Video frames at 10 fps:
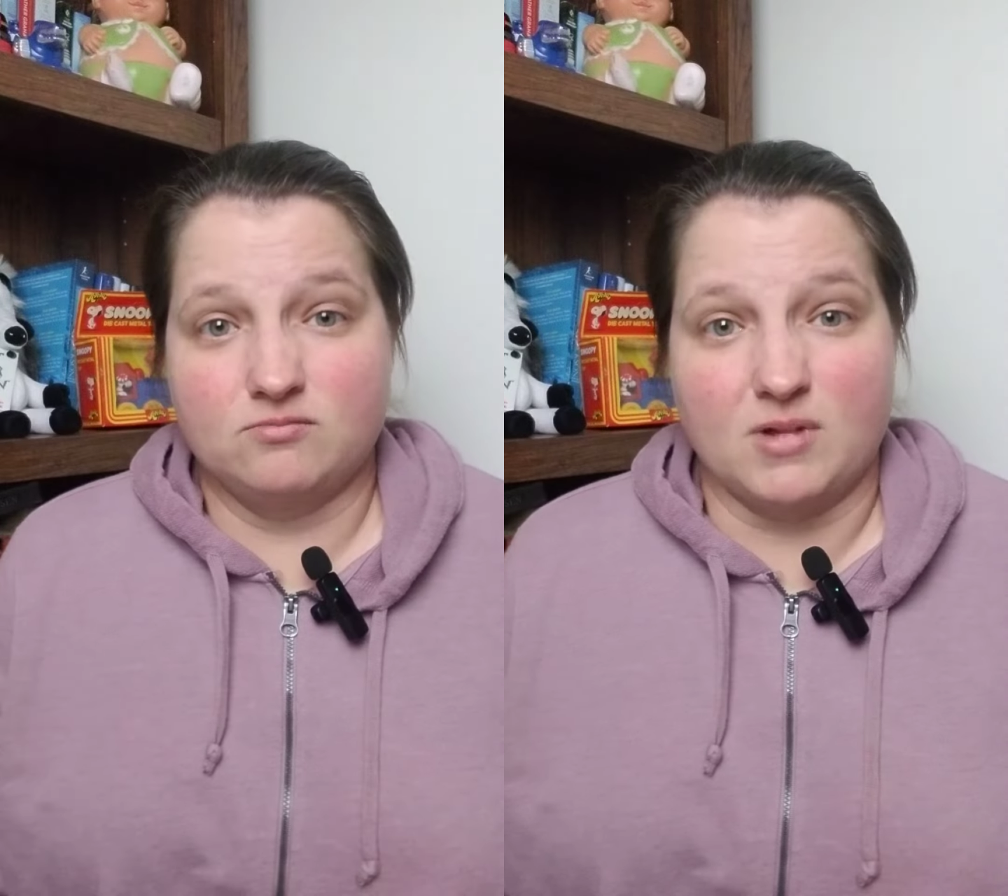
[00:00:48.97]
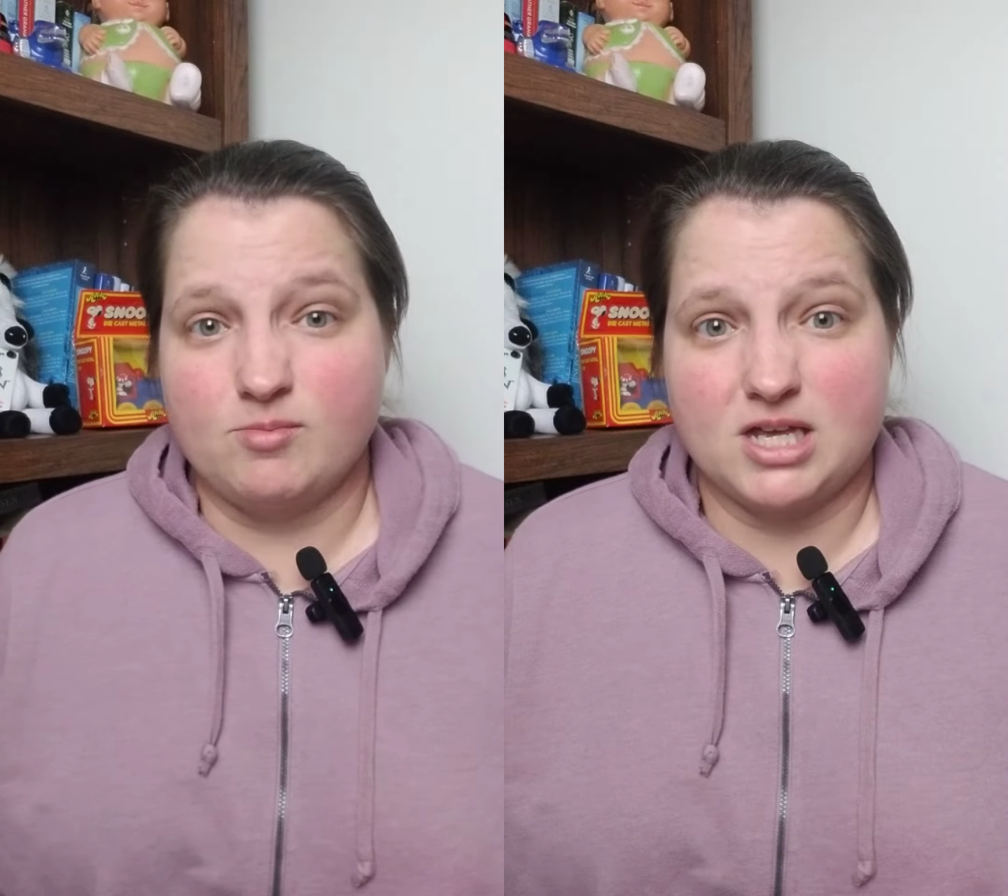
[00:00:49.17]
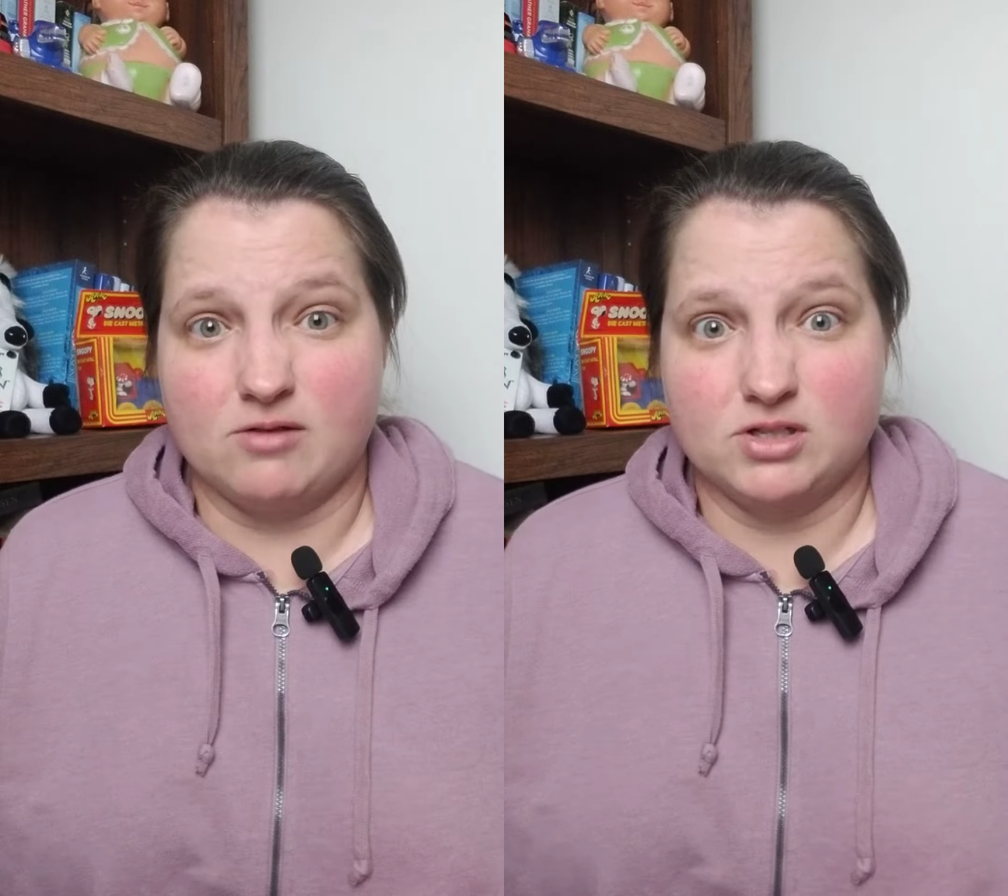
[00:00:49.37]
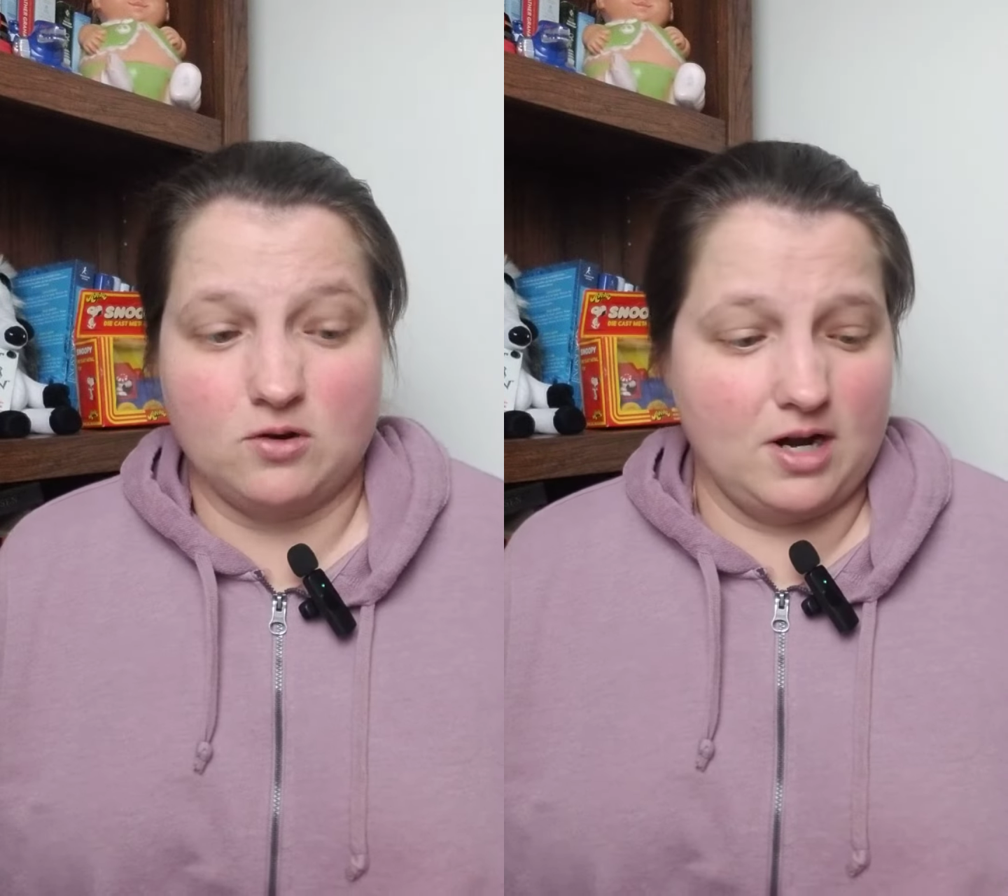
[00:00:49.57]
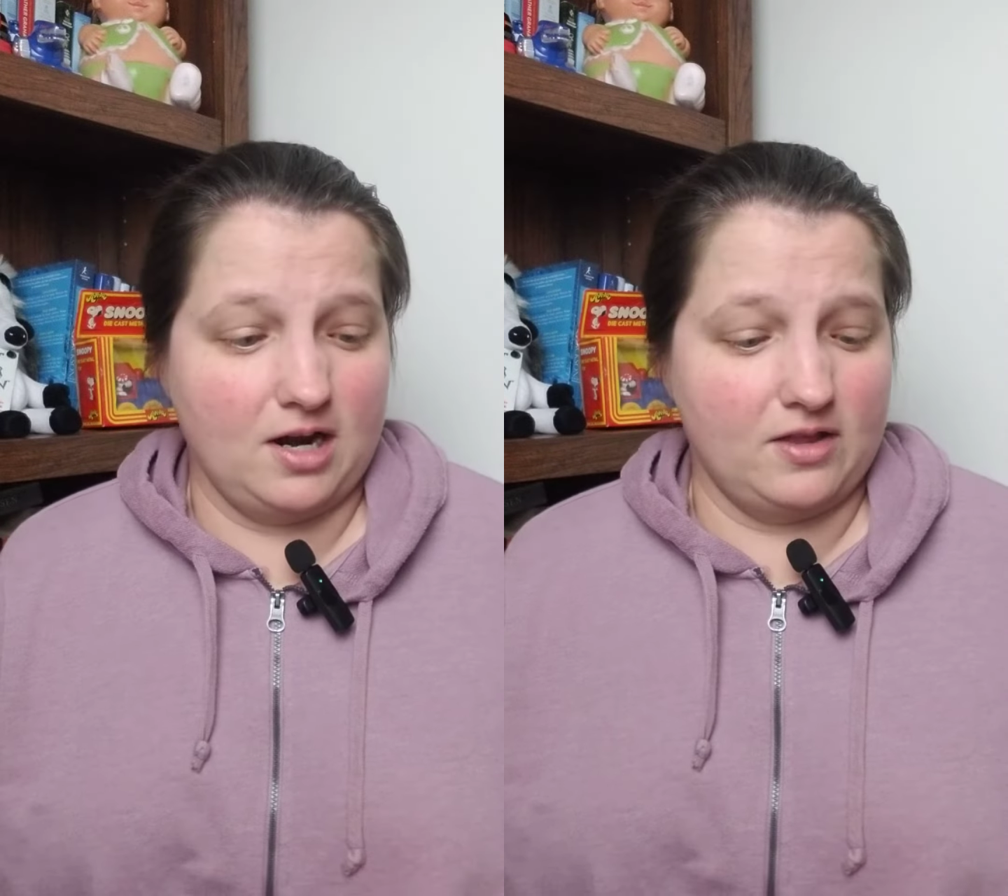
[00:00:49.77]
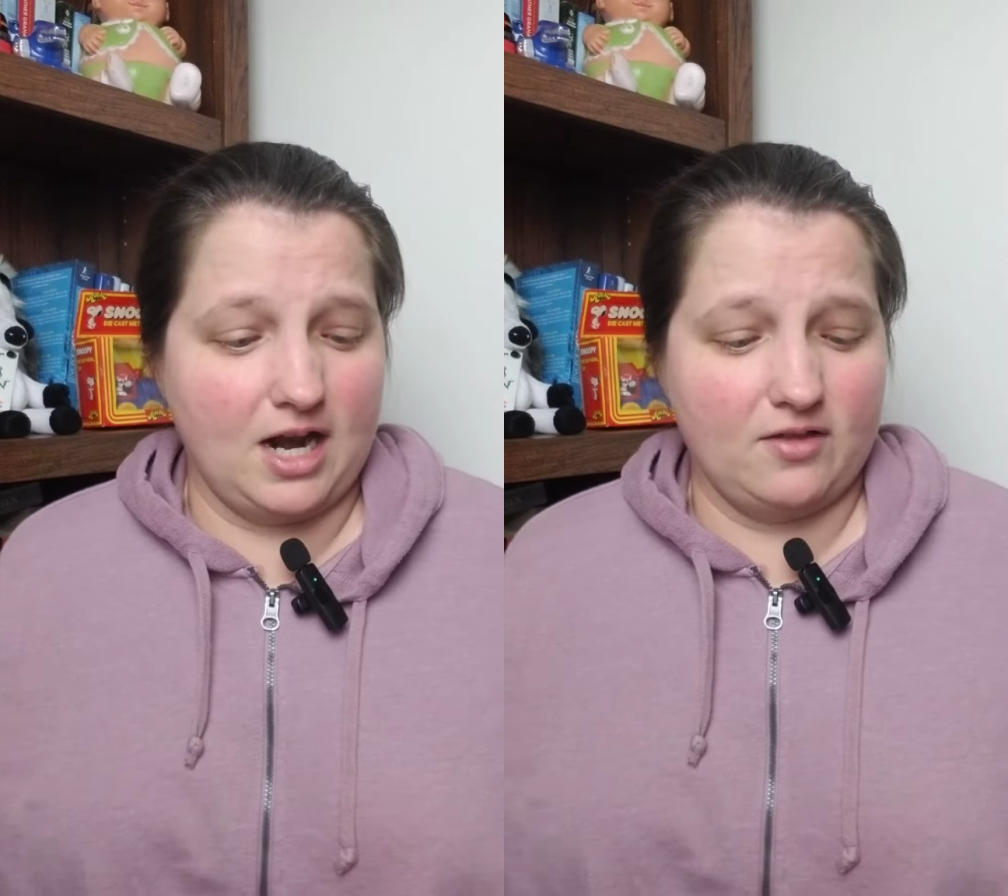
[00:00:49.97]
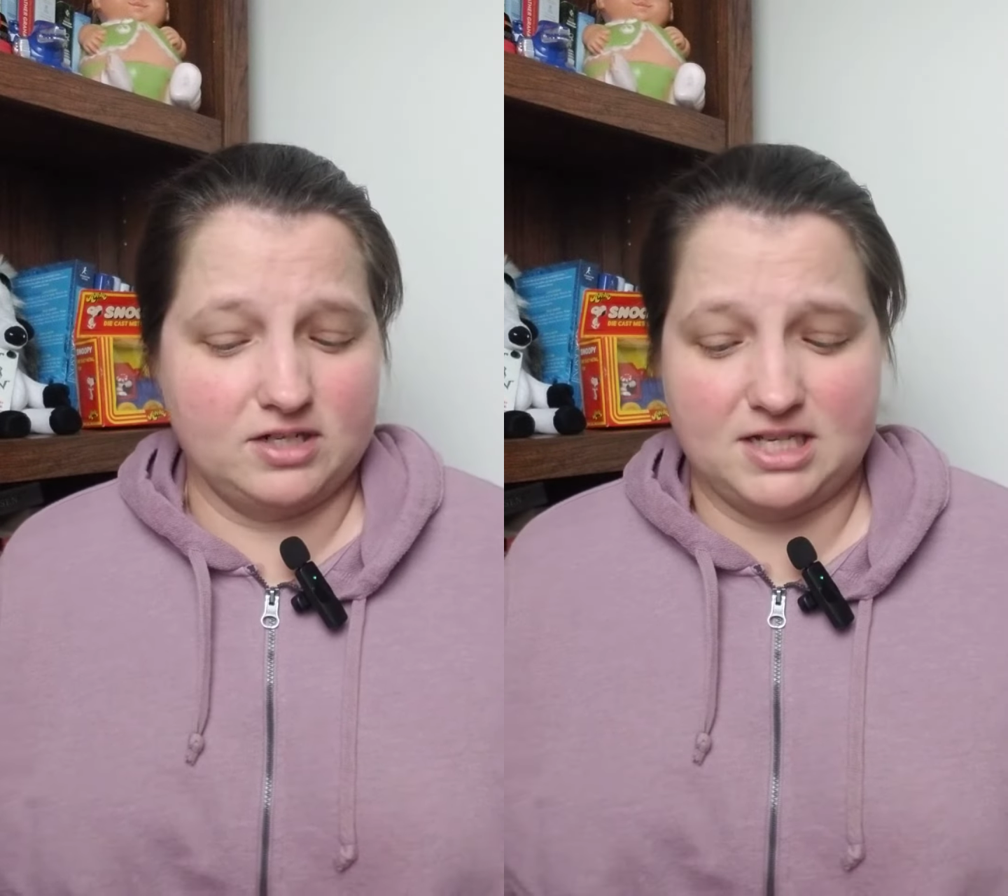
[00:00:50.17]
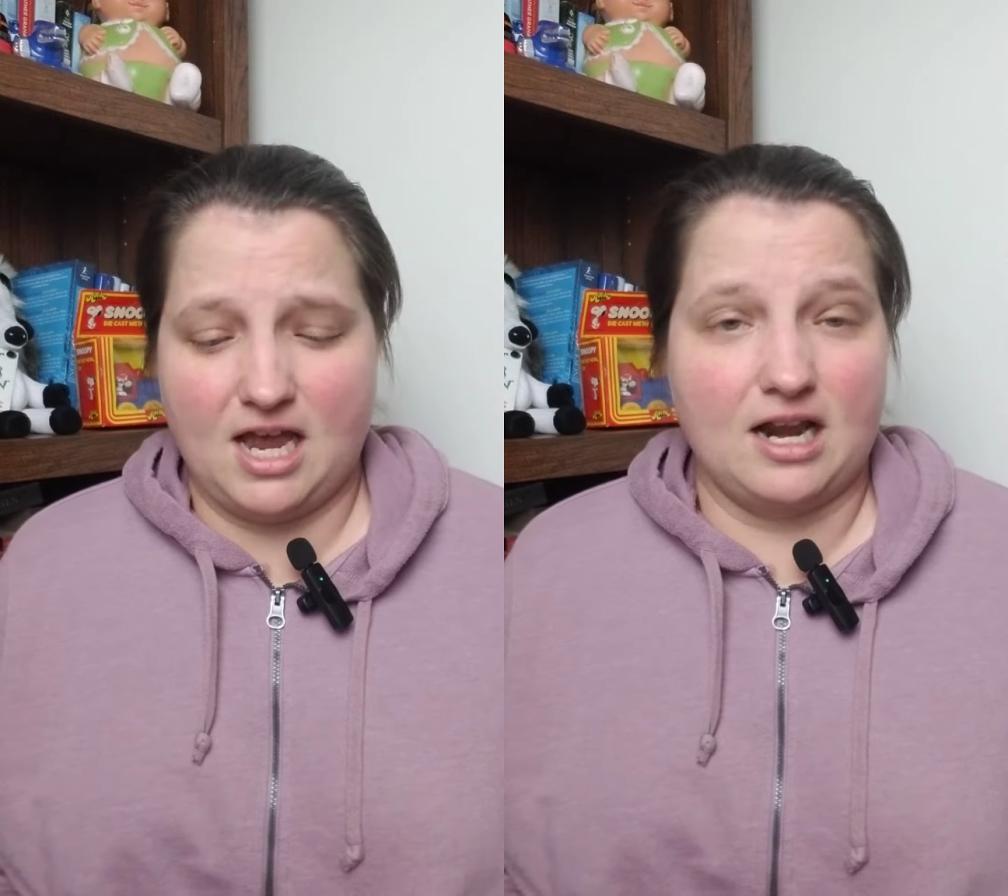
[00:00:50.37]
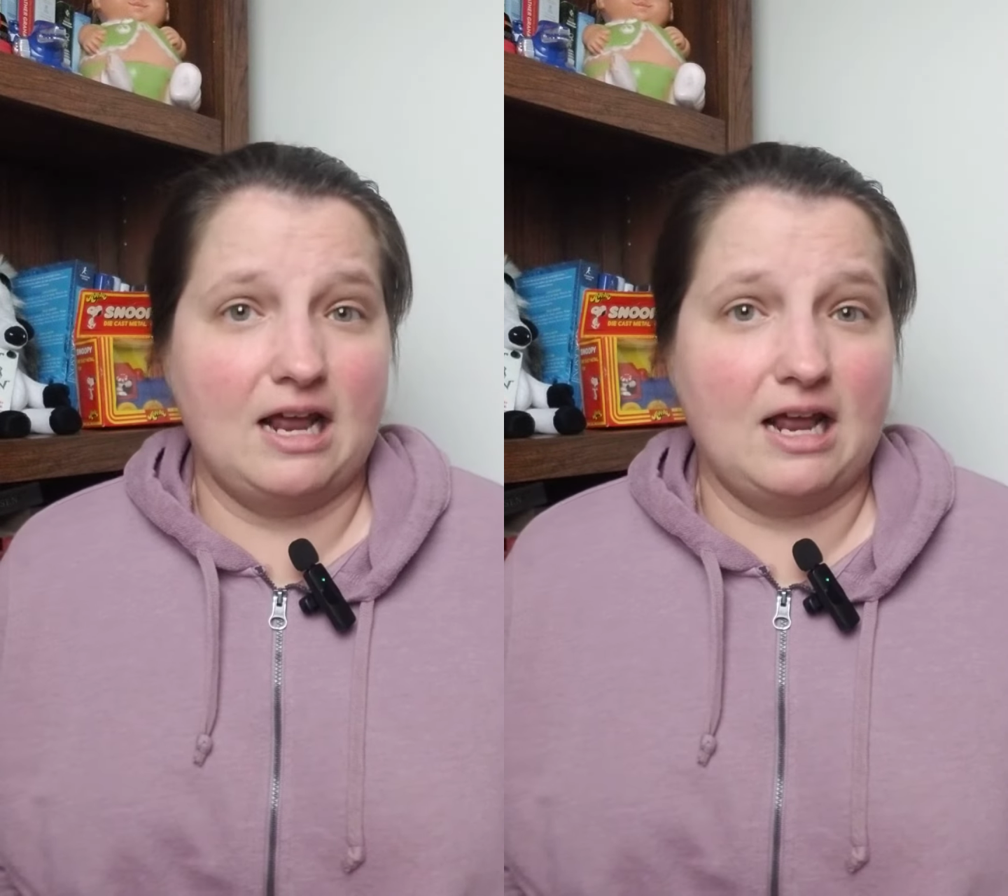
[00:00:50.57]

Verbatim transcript: maybe Ken was going out on the night of the town.